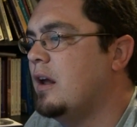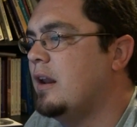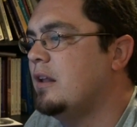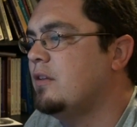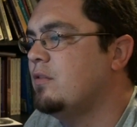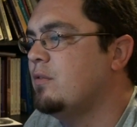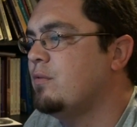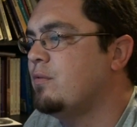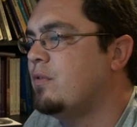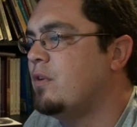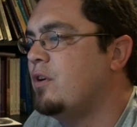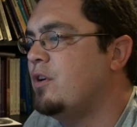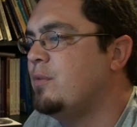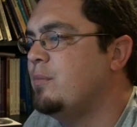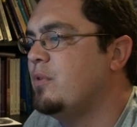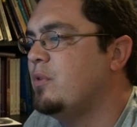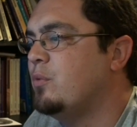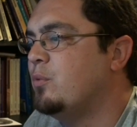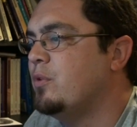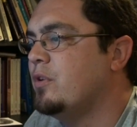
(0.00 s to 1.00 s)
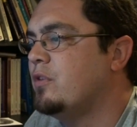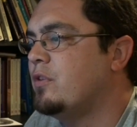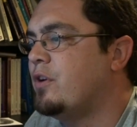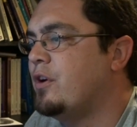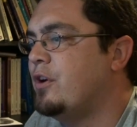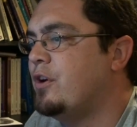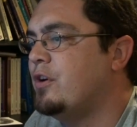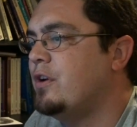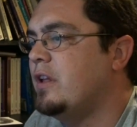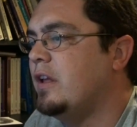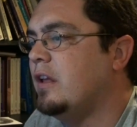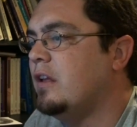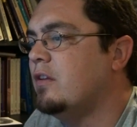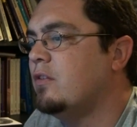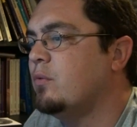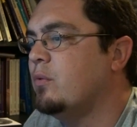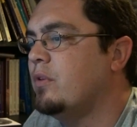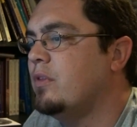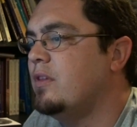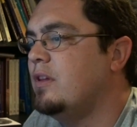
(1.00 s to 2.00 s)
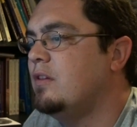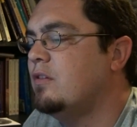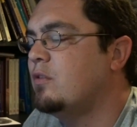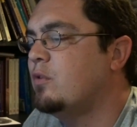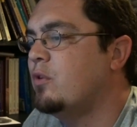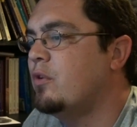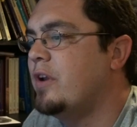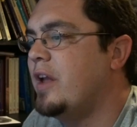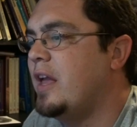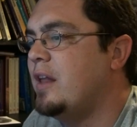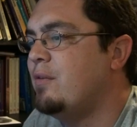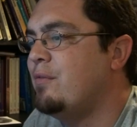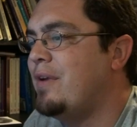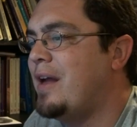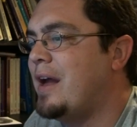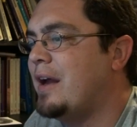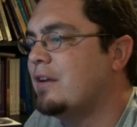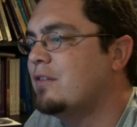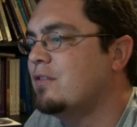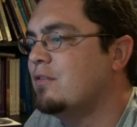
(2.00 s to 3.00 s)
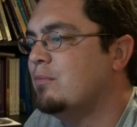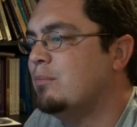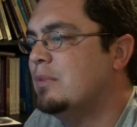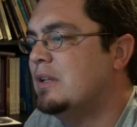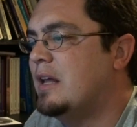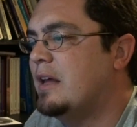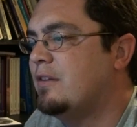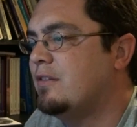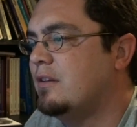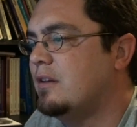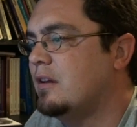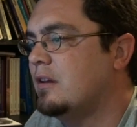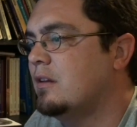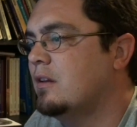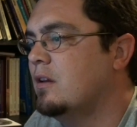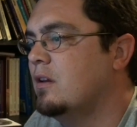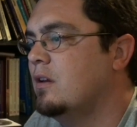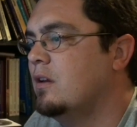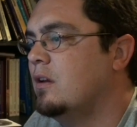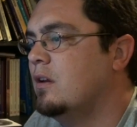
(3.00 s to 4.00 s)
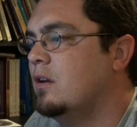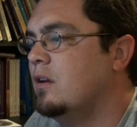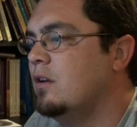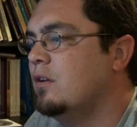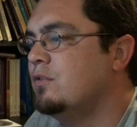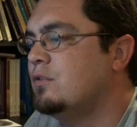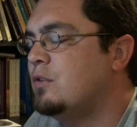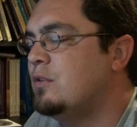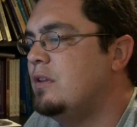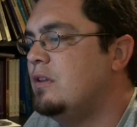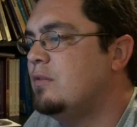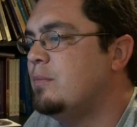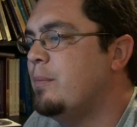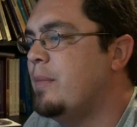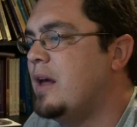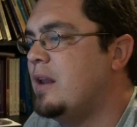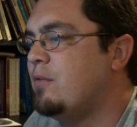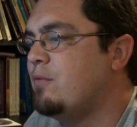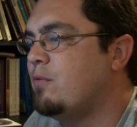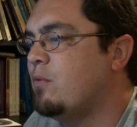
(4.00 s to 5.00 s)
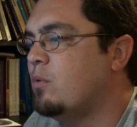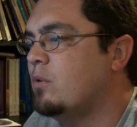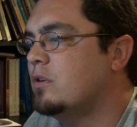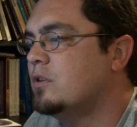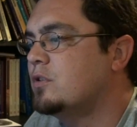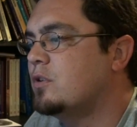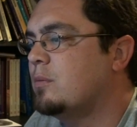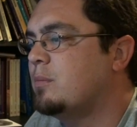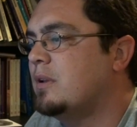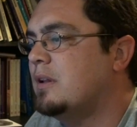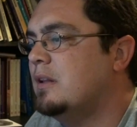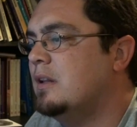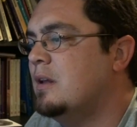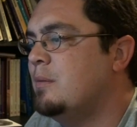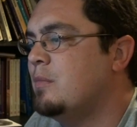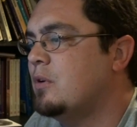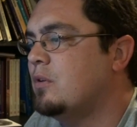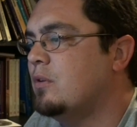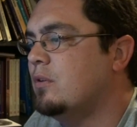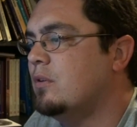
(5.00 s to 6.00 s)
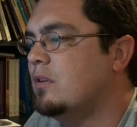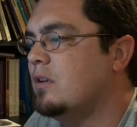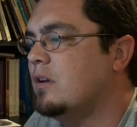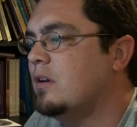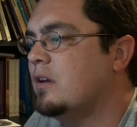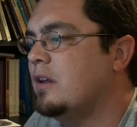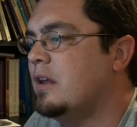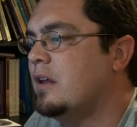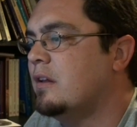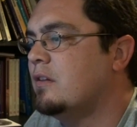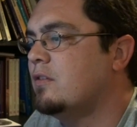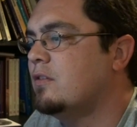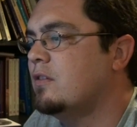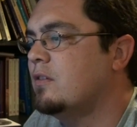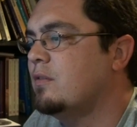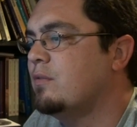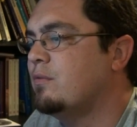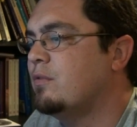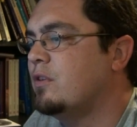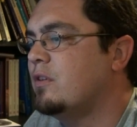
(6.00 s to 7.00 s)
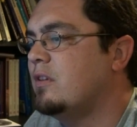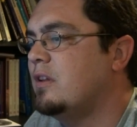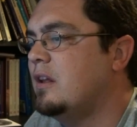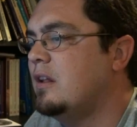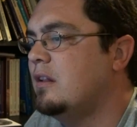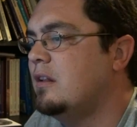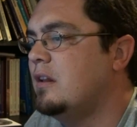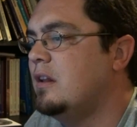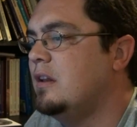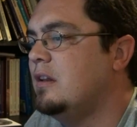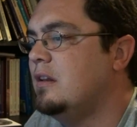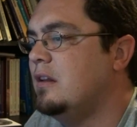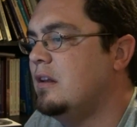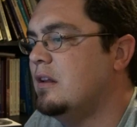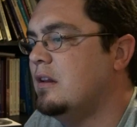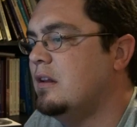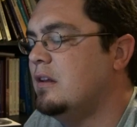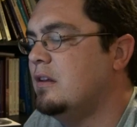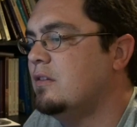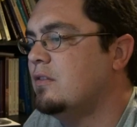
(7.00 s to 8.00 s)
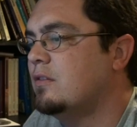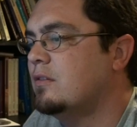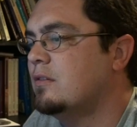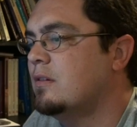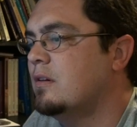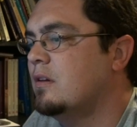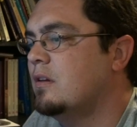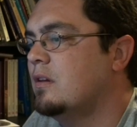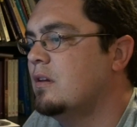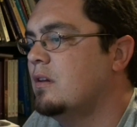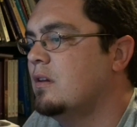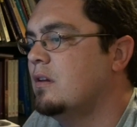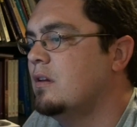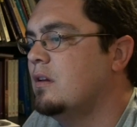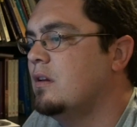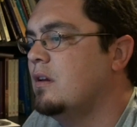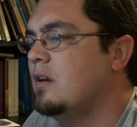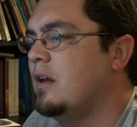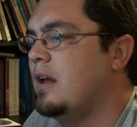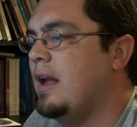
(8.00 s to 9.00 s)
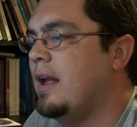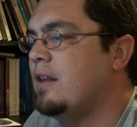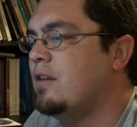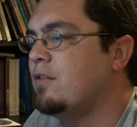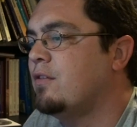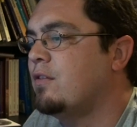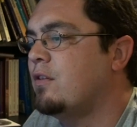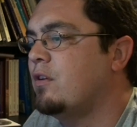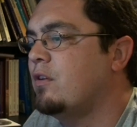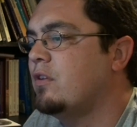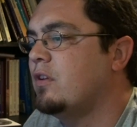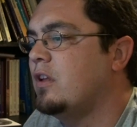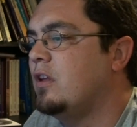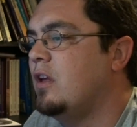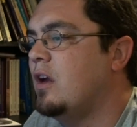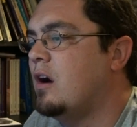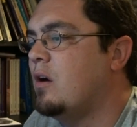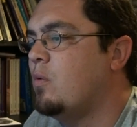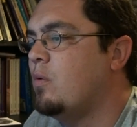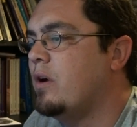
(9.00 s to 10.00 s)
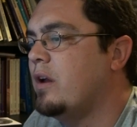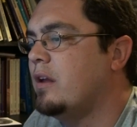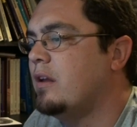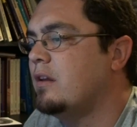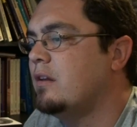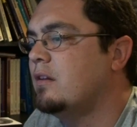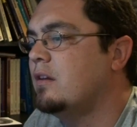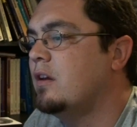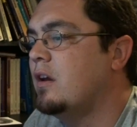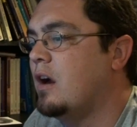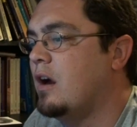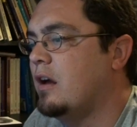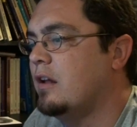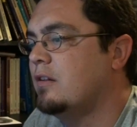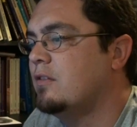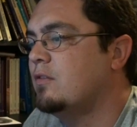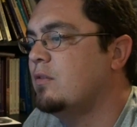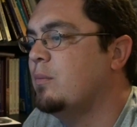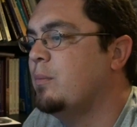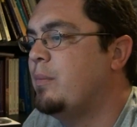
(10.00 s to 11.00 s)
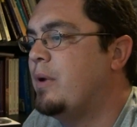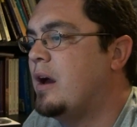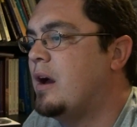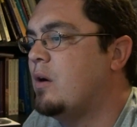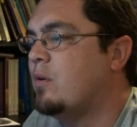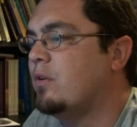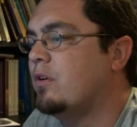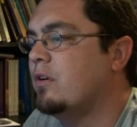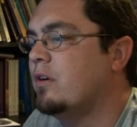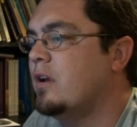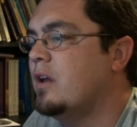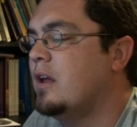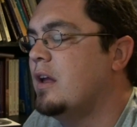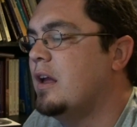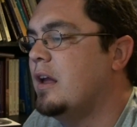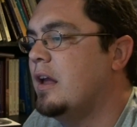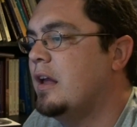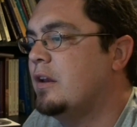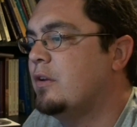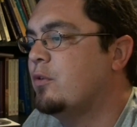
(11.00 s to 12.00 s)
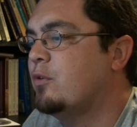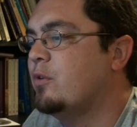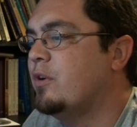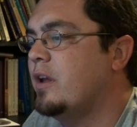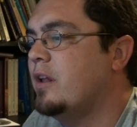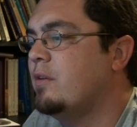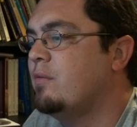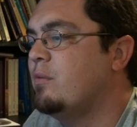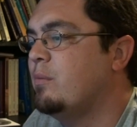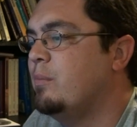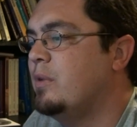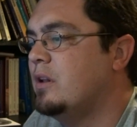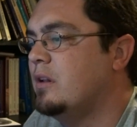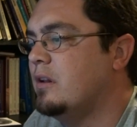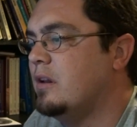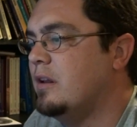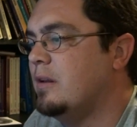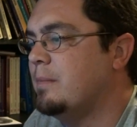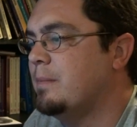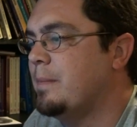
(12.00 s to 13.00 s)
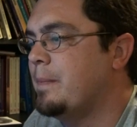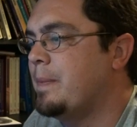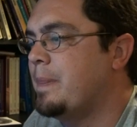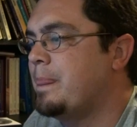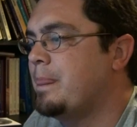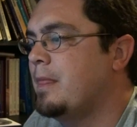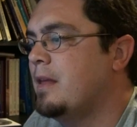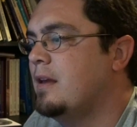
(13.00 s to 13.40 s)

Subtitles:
God has affirmed the returnees with these creative acts of blessing. So these metaphors are polemical against fertility deities and assert Yahweh, God's power and creative ability.